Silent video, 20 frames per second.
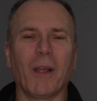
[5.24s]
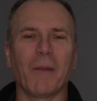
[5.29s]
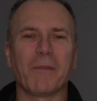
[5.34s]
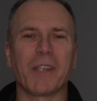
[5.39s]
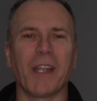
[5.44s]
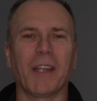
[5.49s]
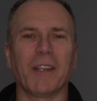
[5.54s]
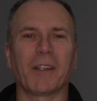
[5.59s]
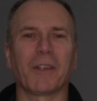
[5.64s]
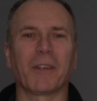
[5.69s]
I'm
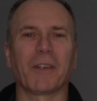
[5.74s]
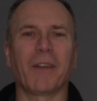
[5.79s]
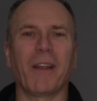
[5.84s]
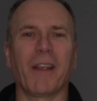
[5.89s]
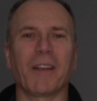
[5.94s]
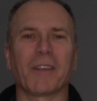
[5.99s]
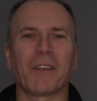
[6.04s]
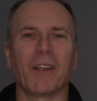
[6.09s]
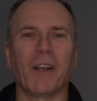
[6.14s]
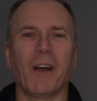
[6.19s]
Technical
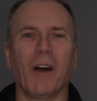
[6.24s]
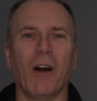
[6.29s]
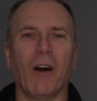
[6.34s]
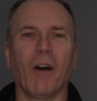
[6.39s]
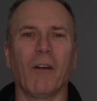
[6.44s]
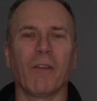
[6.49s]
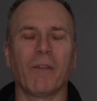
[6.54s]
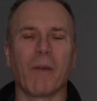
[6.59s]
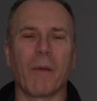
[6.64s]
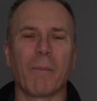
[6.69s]
Director
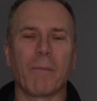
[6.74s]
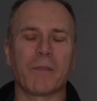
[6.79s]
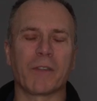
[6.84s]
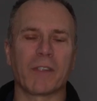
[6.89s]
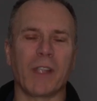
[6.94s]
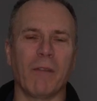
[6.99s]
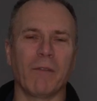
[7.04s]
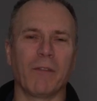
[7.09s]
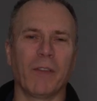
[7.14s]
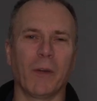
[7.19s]
of
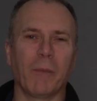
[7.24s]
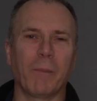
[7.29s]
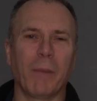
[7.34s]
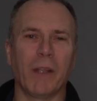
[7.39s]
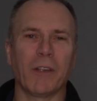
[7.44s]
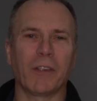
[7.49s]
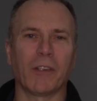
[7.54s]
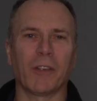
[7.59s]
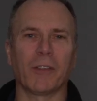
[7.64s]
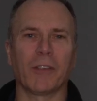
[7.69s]

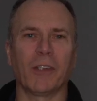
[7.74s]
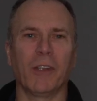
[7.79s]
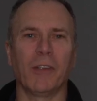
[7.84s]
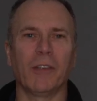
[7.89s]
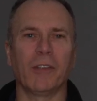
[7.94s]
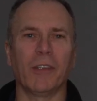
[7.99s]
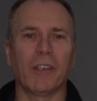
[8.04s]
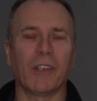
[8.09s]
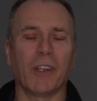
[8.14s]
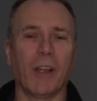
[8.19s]
Penstock
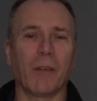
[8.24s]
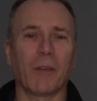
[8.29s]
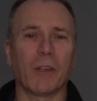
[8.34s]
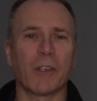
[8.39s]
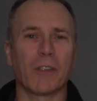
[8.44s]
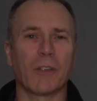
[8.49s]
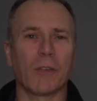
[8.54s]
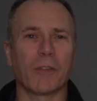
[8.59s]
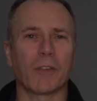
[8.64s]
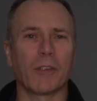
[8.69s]
Solutions, and I'm
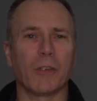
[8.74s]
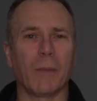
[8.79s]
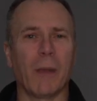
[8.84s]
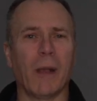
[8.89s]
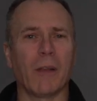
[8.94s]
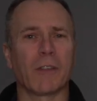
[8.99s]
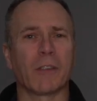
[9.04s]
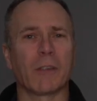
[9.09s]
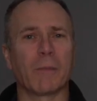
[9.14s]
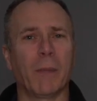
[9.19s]
going to talk to you
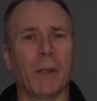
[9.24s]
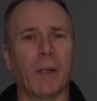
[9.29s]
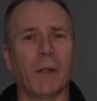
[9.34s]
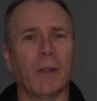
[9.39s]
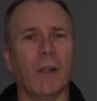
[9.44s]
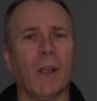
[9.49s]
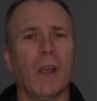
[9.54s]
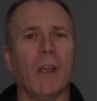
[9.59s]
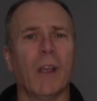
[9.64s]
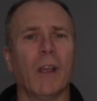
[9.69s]
about
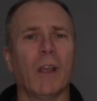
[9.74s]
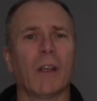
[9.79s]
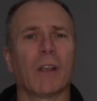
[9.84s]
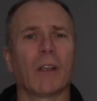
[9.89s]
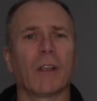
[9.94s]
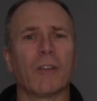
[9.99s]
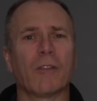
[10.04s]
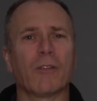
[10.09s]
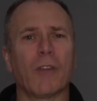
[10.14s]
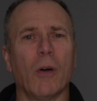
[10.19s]
spill
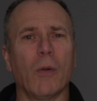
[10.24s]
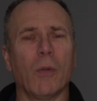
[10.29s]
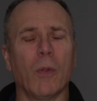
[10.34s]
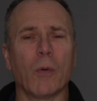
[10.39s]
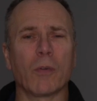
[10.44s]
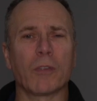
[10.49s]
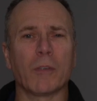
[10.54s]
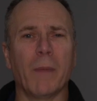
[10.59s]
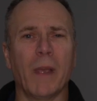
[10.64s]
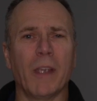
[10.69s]

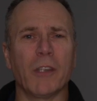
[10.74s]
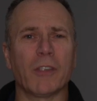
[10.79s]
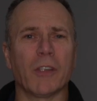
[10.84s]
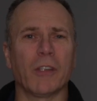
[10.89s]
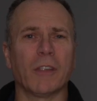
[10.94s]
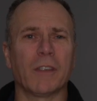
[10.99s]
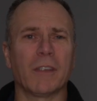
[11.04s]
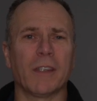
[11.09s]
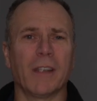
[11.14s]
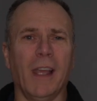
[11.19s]
control
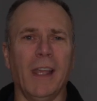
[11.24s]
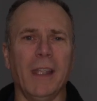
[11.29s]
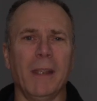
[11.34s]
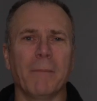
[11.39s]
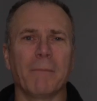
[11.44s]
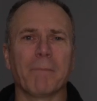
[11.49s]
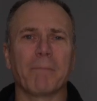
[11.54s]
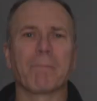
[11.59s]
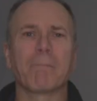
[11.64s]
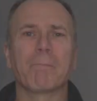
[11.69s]
automation today.